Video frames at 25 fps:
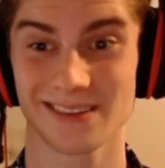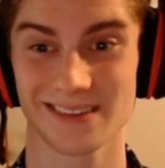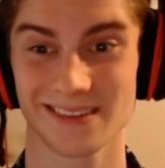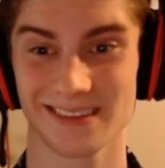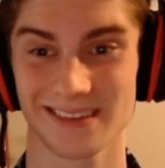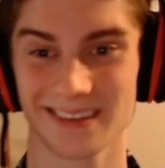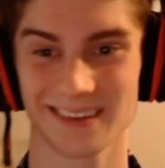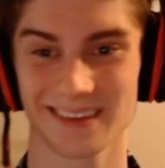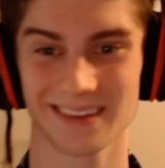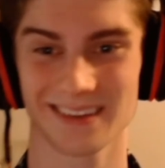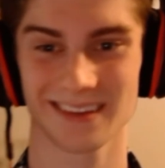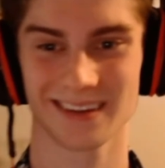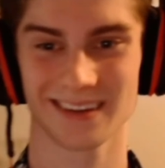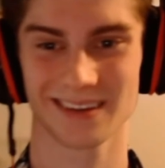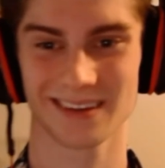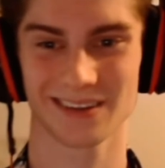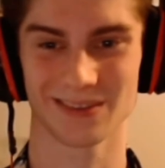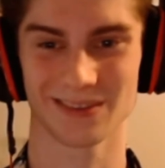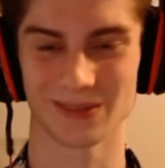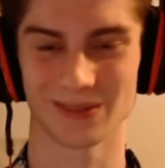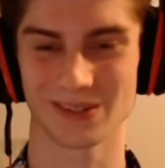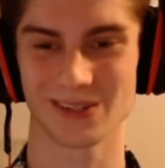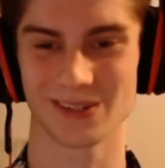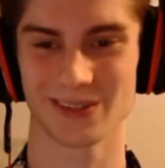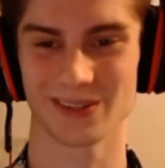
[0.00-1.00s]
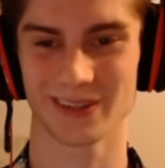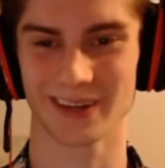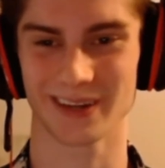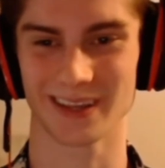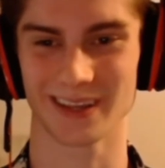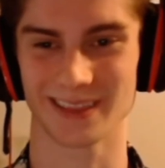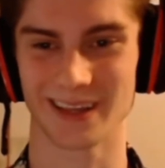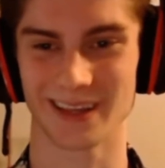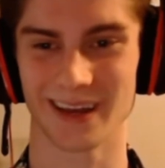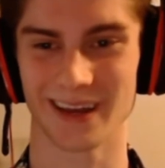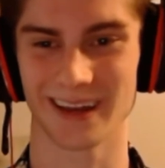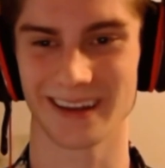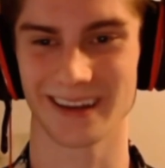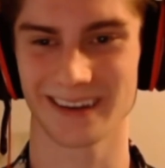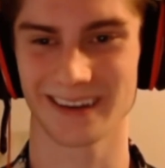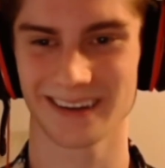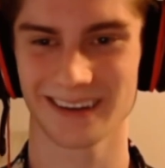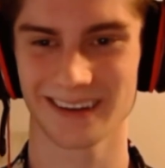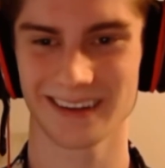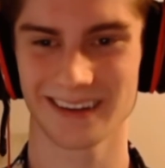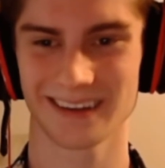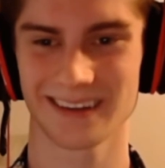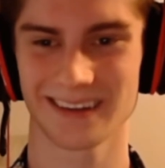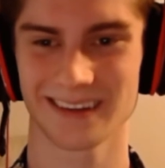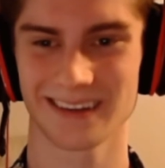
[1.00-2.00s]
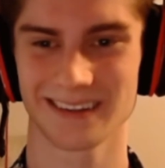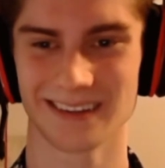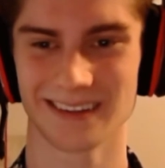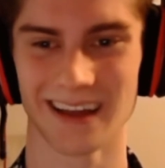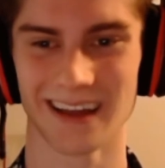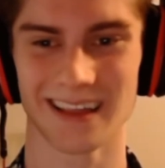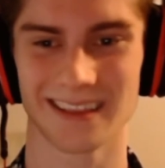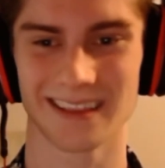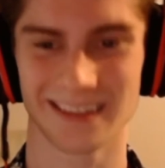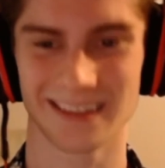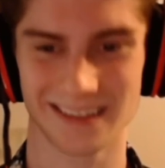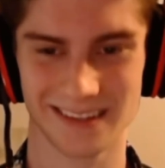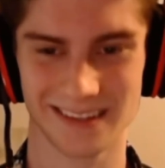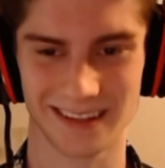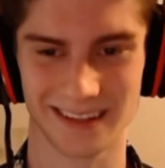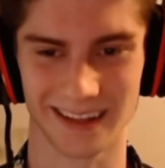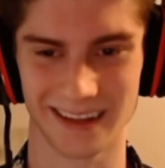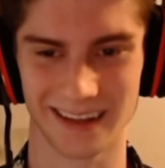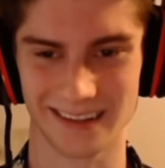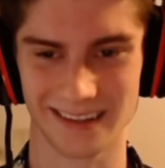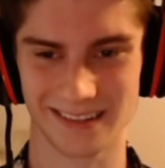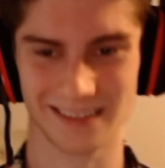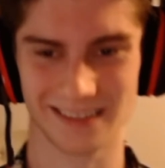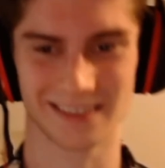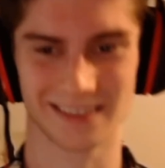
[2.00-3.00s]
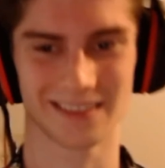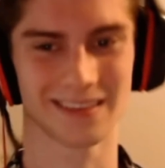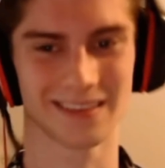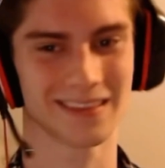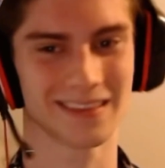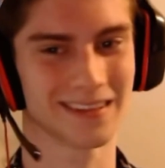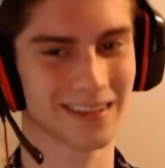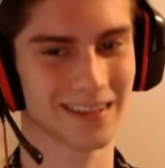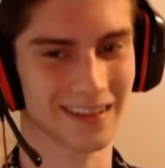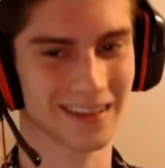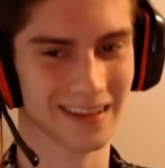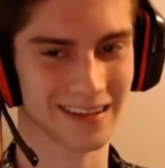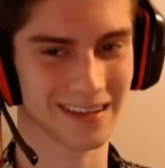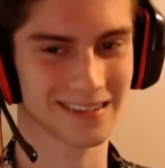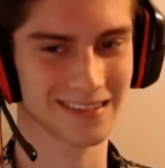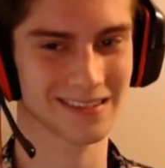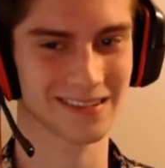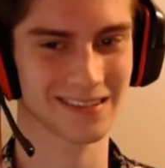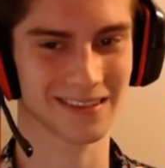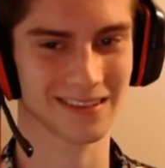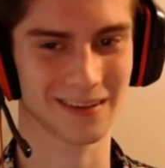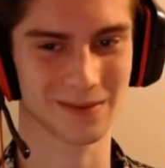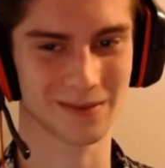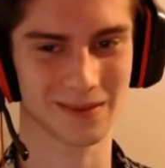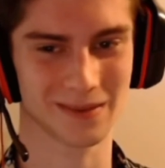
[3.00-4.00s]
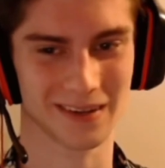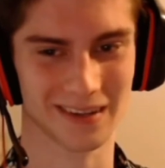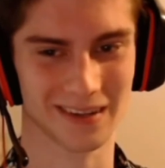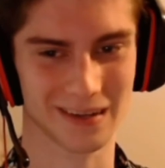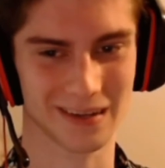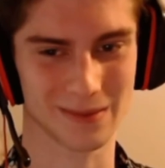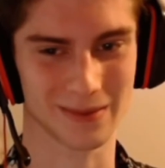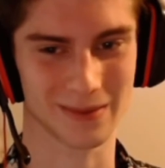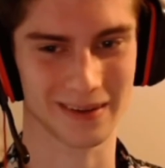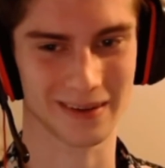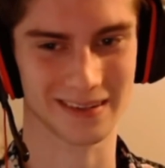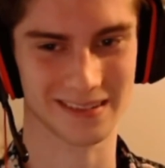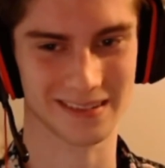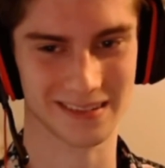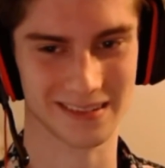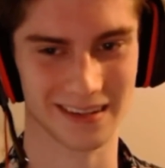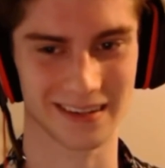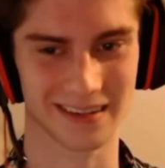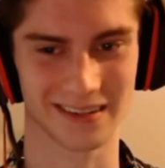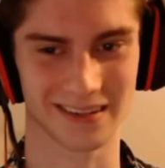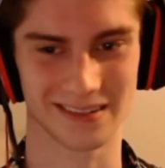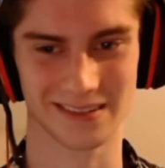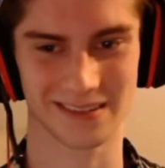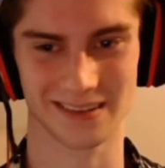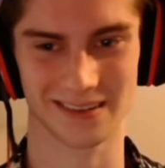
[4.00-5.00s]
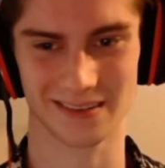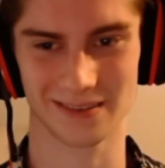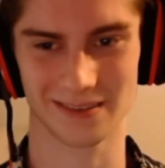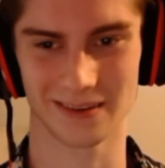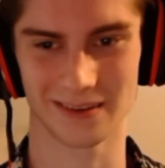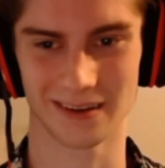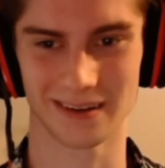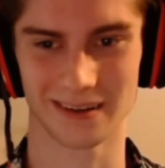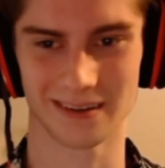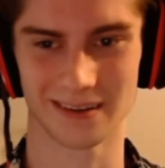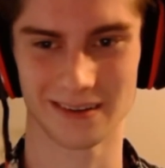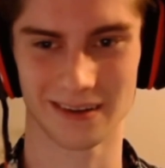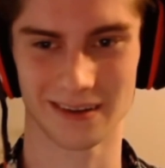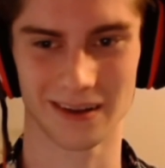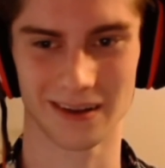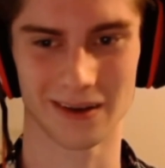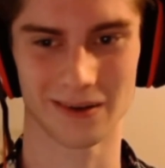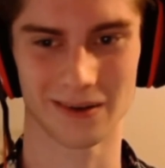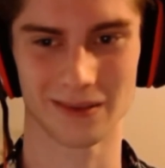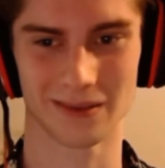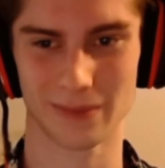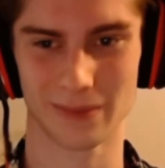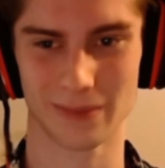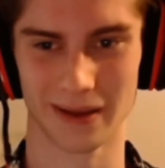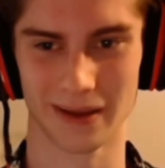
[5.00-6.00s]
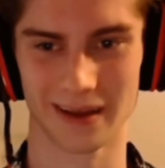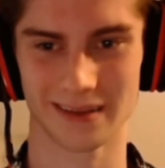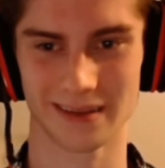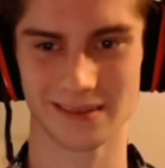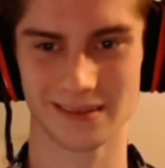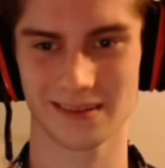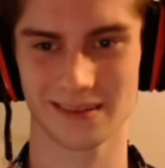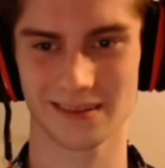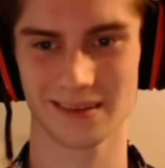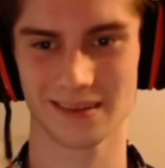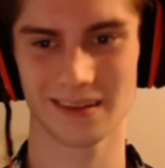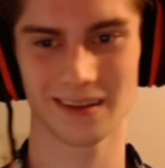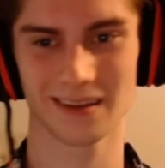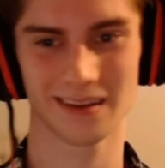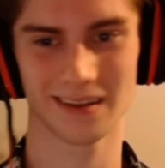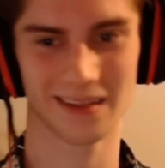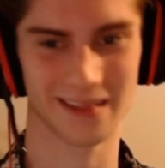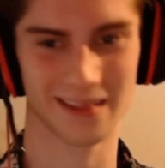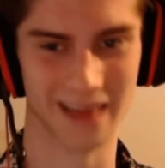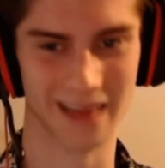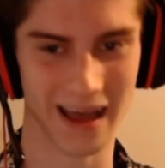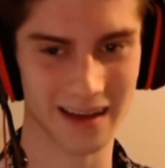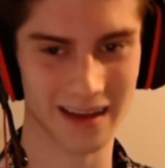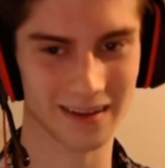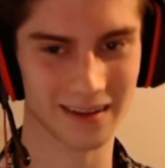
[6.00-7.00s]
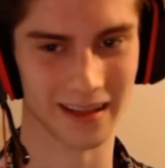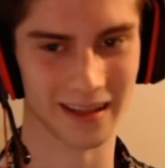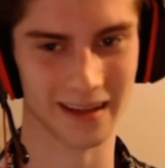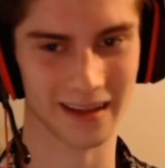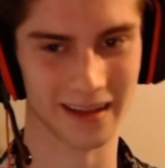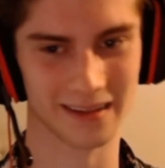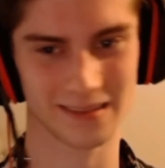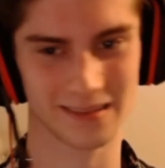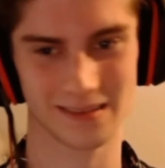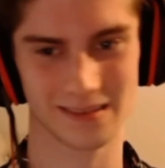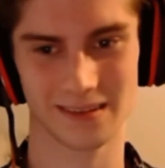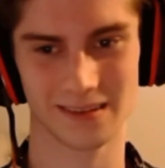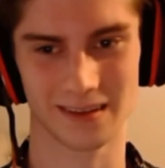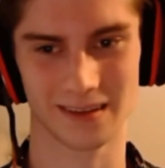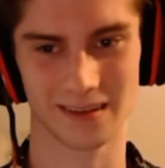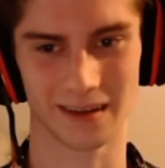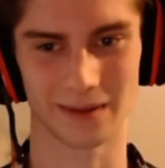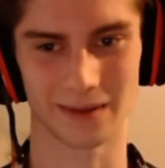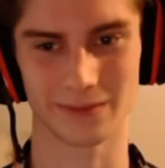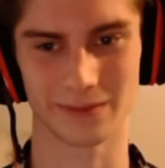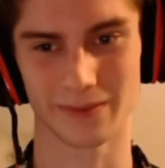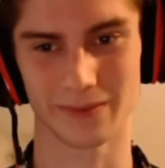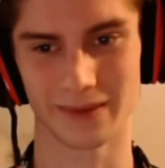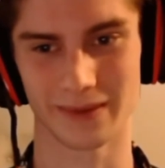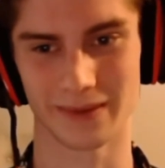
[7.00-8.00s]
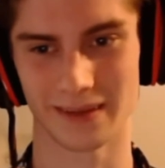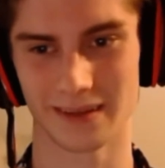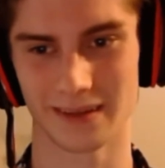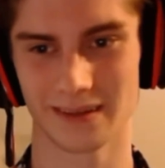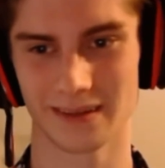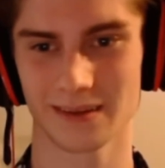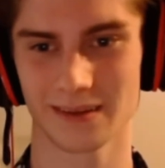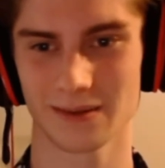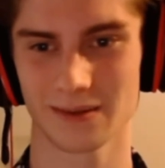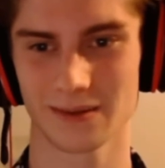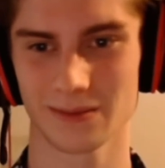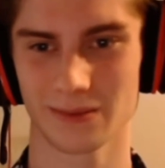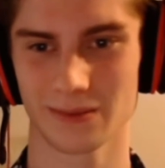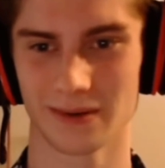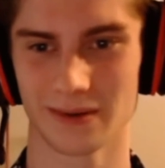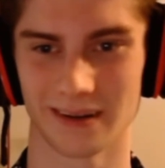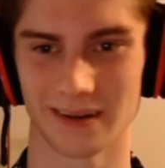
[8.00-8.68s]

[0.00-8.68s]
they did a great job. And I also used this new student experience class. Would you look at that? Not this class. The class that I'm talking about is 10 years